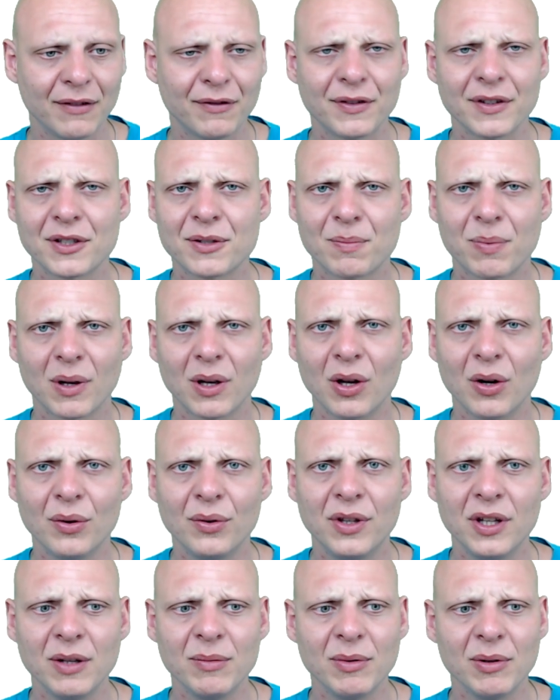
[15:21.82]
if it's
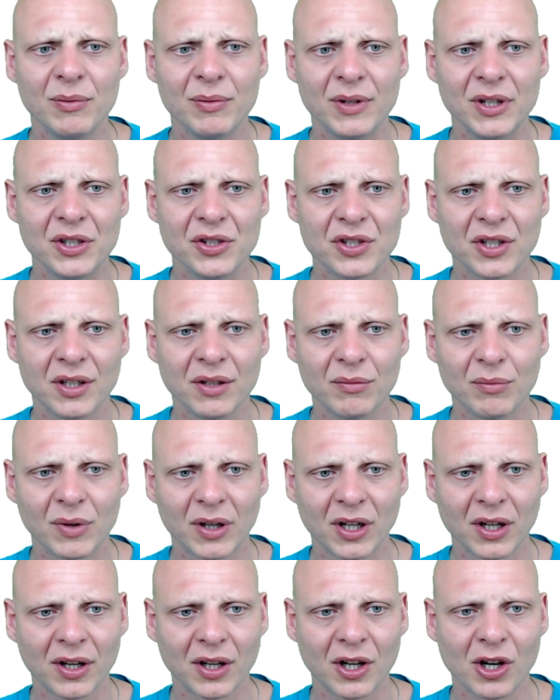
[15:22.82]
below DB
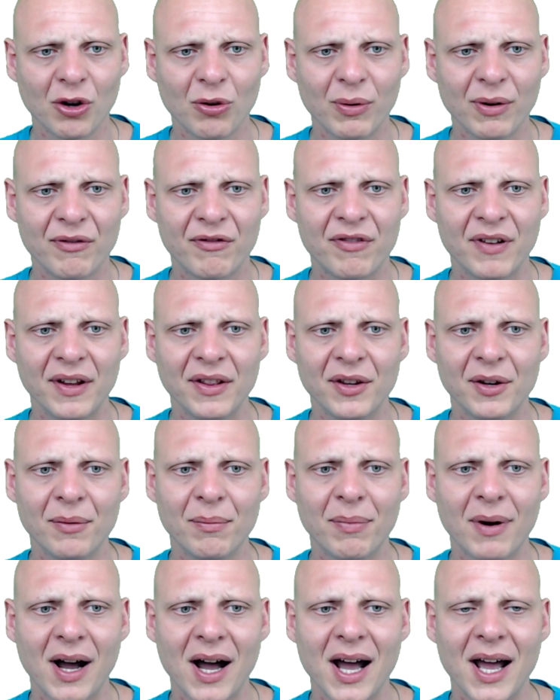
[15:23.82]
region, we're gonna go with
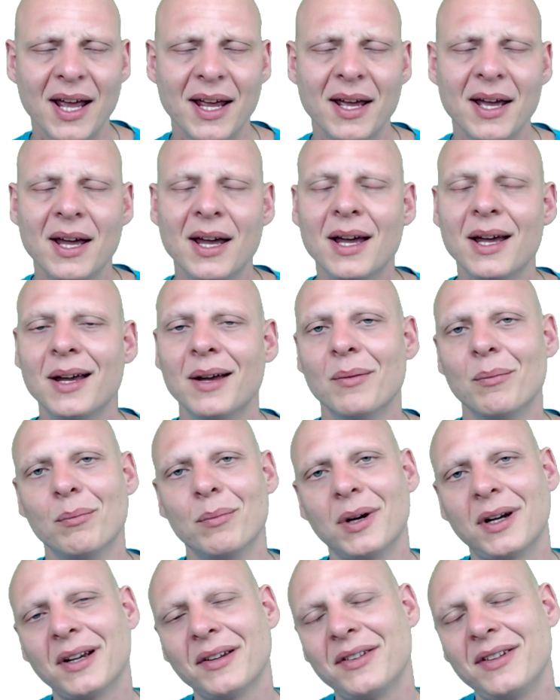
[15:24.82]
vendor buy,
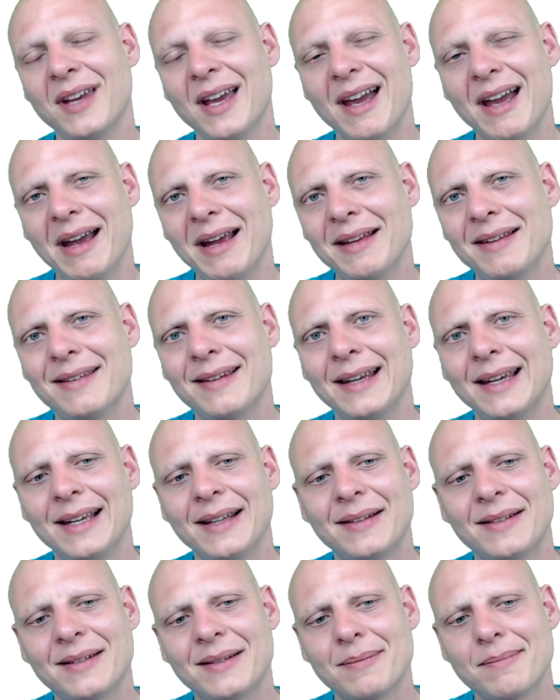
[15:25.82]
because yeah,
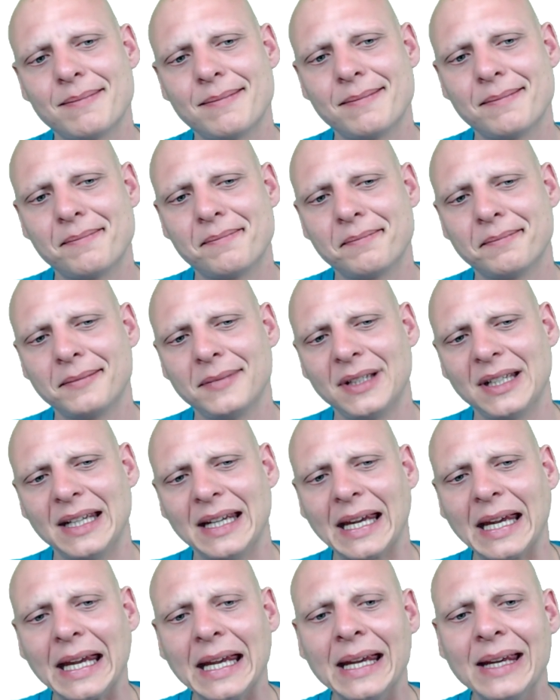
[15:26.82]
it's
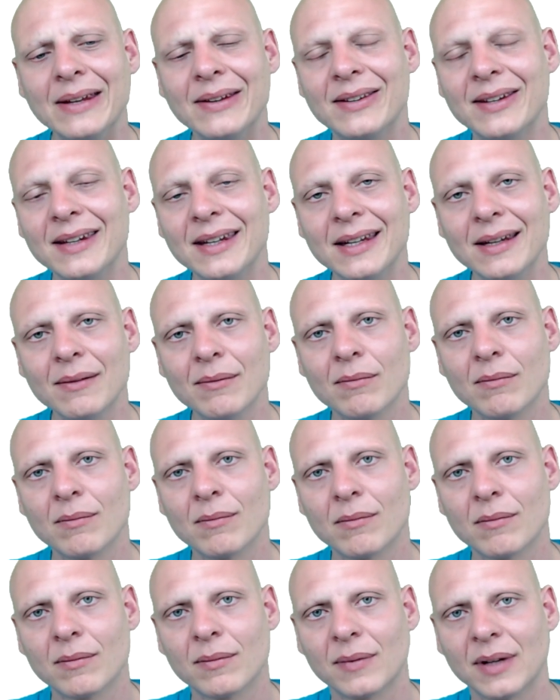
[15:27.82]
easy.
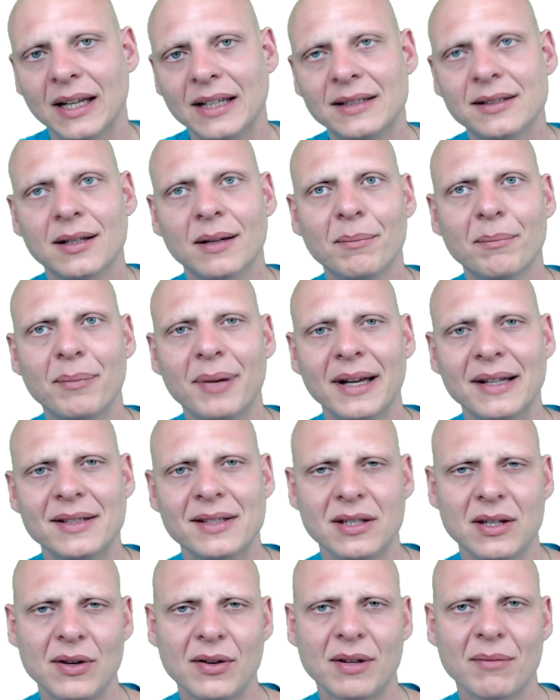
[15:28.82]
Like some
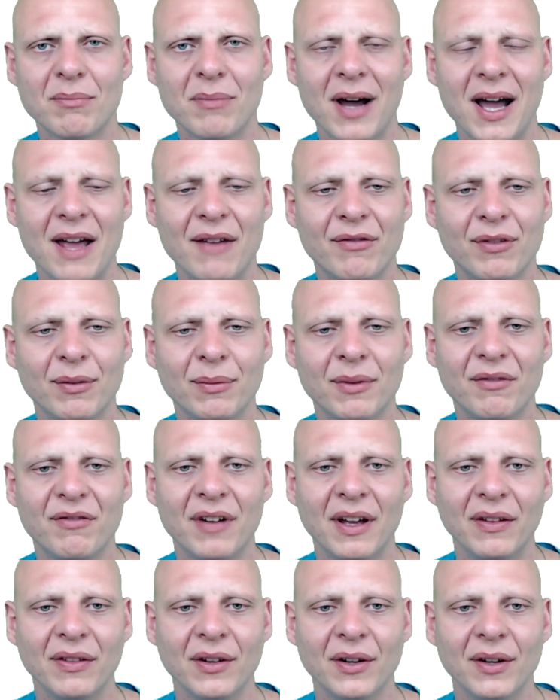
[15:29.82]
pets you can buy from
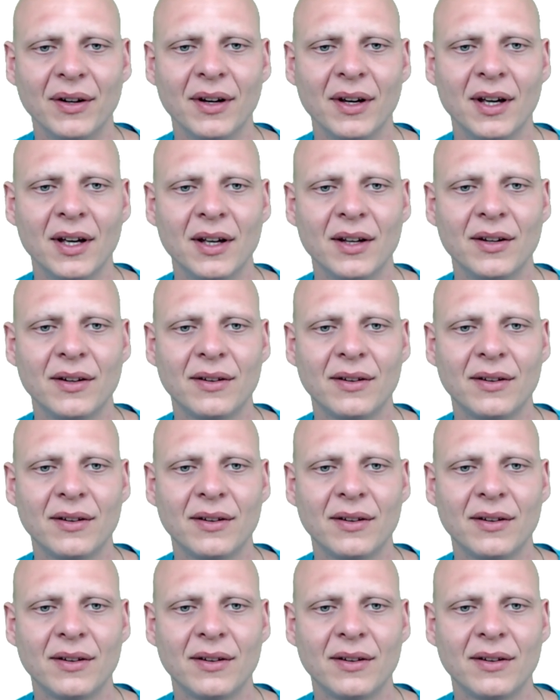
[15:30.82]
the vendor,